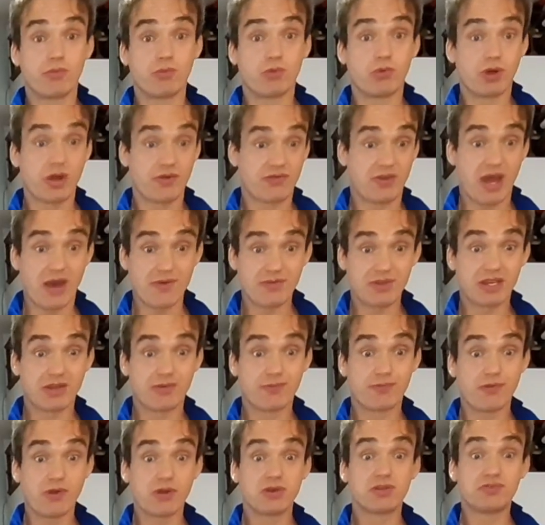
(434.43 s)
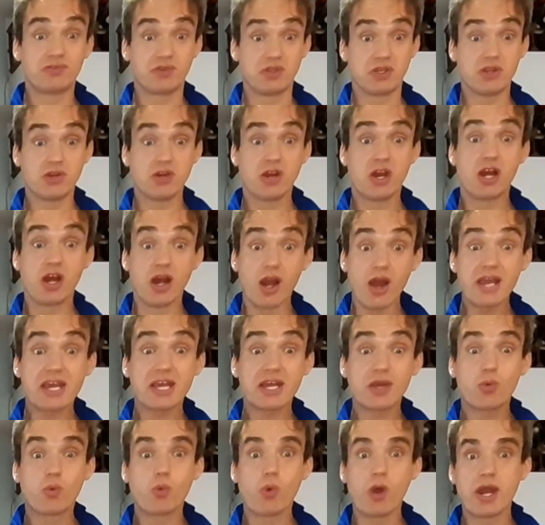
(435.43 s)
whatever you're having in front of you, like
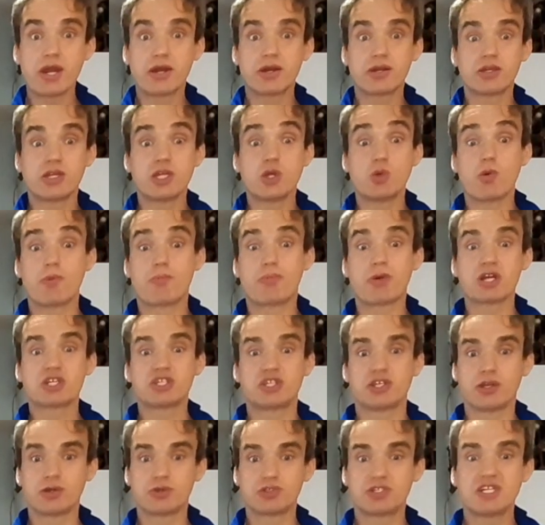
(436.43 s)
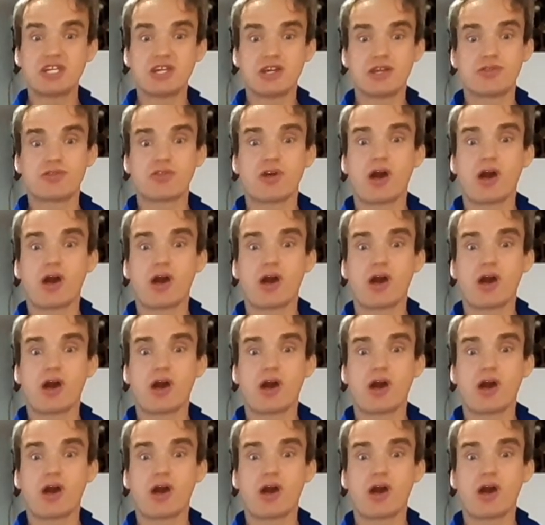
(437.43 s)
when you were brushing your teeth,